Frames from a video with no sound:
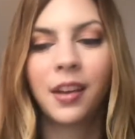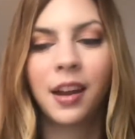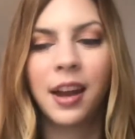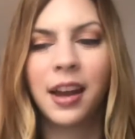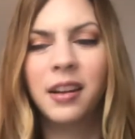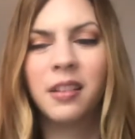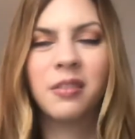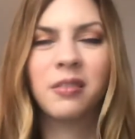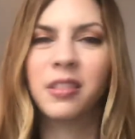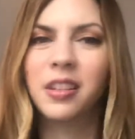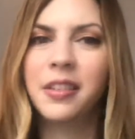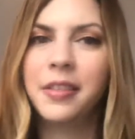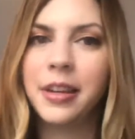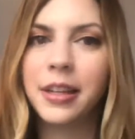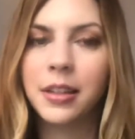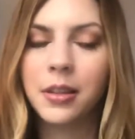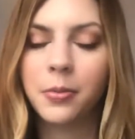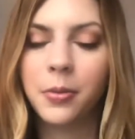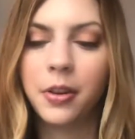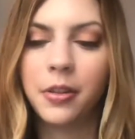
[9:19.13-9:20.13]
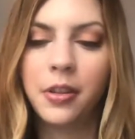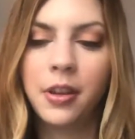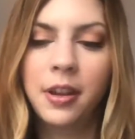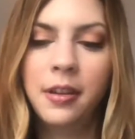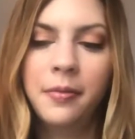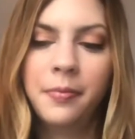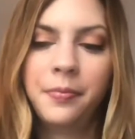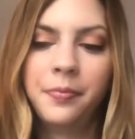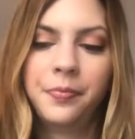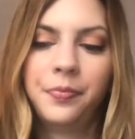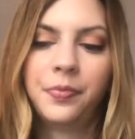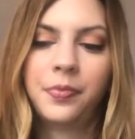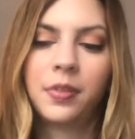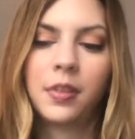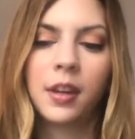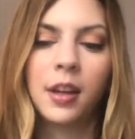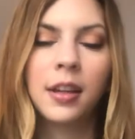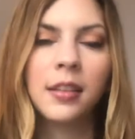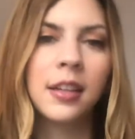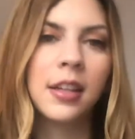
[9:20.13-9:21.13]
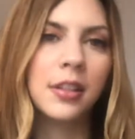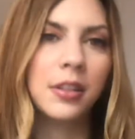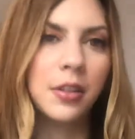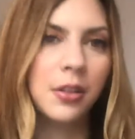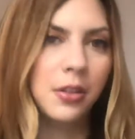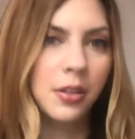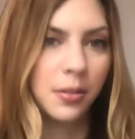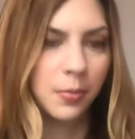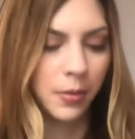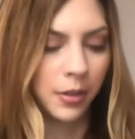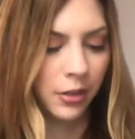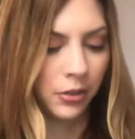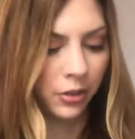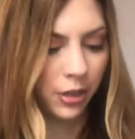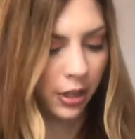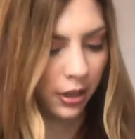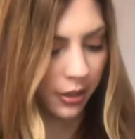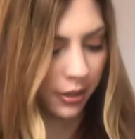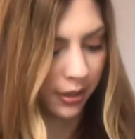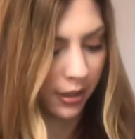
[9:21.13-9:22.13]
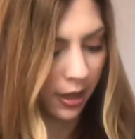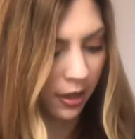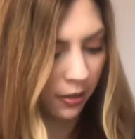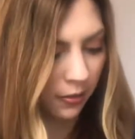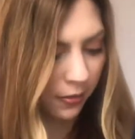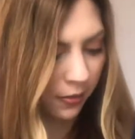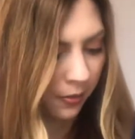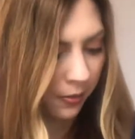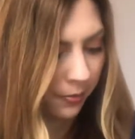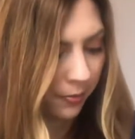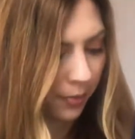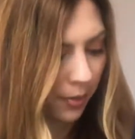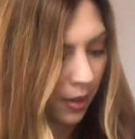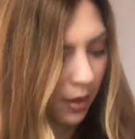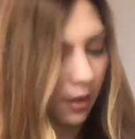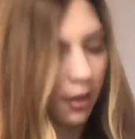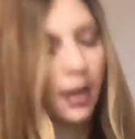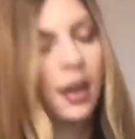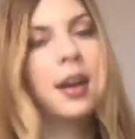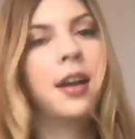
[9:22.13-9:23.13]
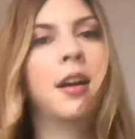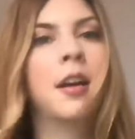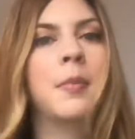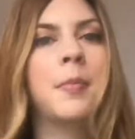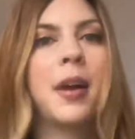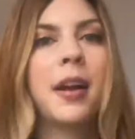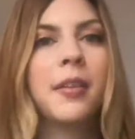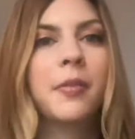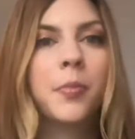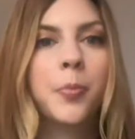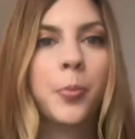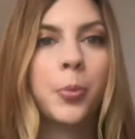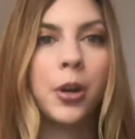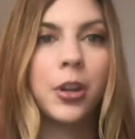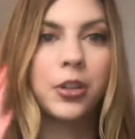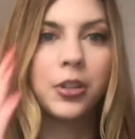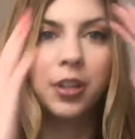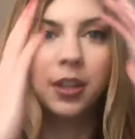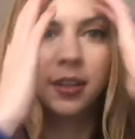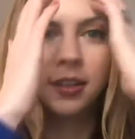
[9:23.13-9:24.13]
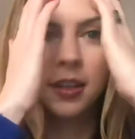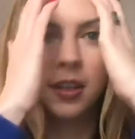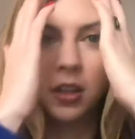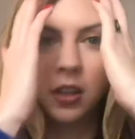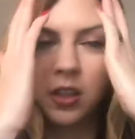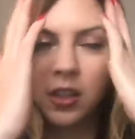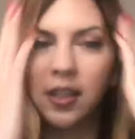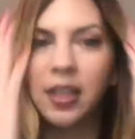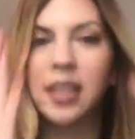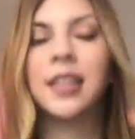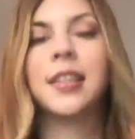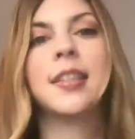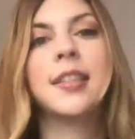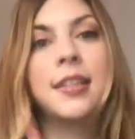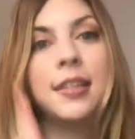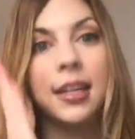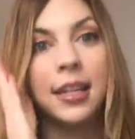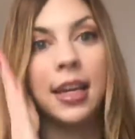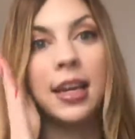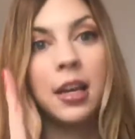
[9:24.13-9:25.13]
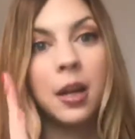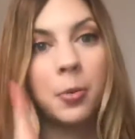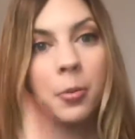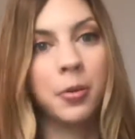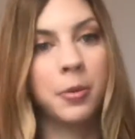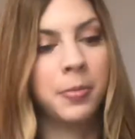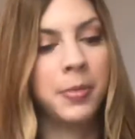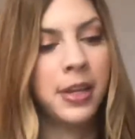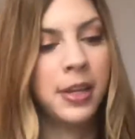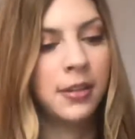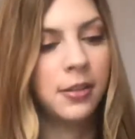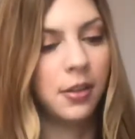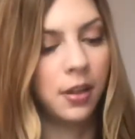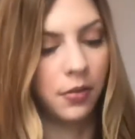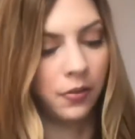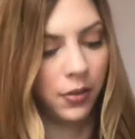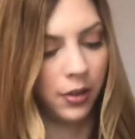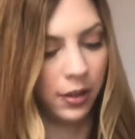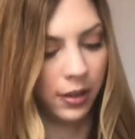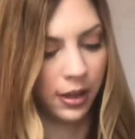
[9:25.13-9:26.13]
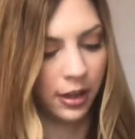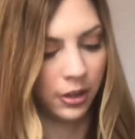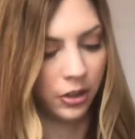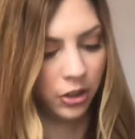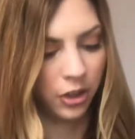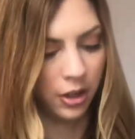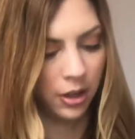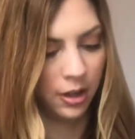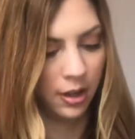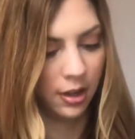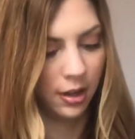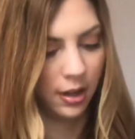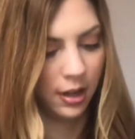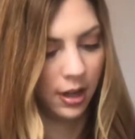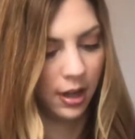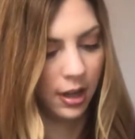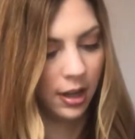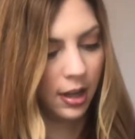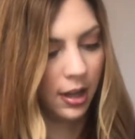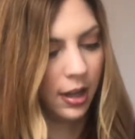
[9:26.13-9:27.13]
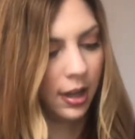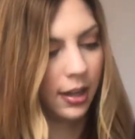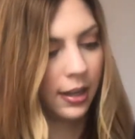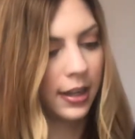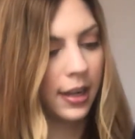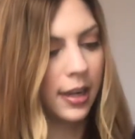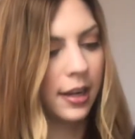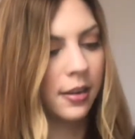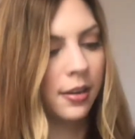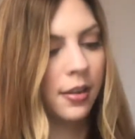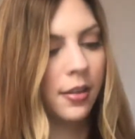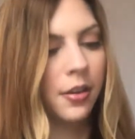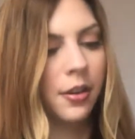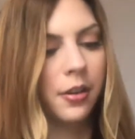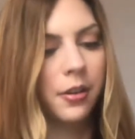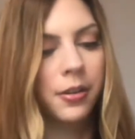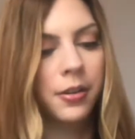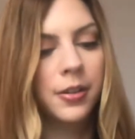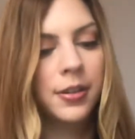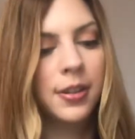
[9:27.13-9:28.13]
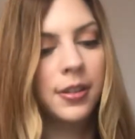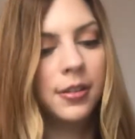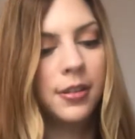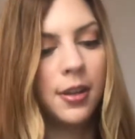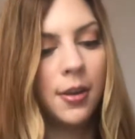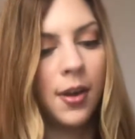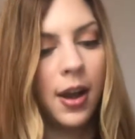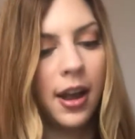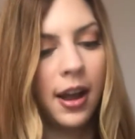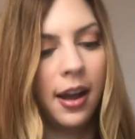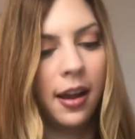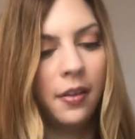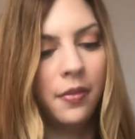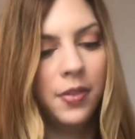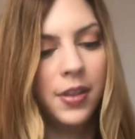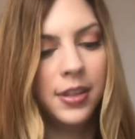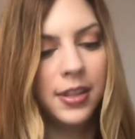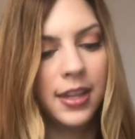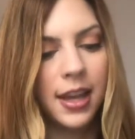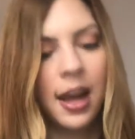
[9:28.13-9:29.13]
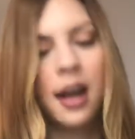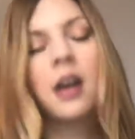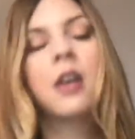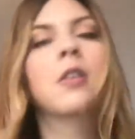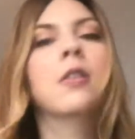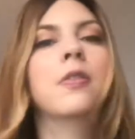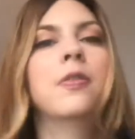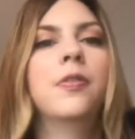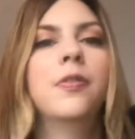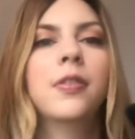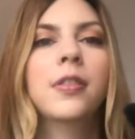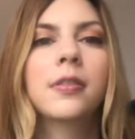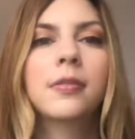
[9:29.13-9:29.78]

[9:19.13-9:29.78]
I don't really think it's worth it unless you just want to treat yourself. I have brushes that are just like sticking up at me, so I feel like I should get into those. So I have this e.l.f.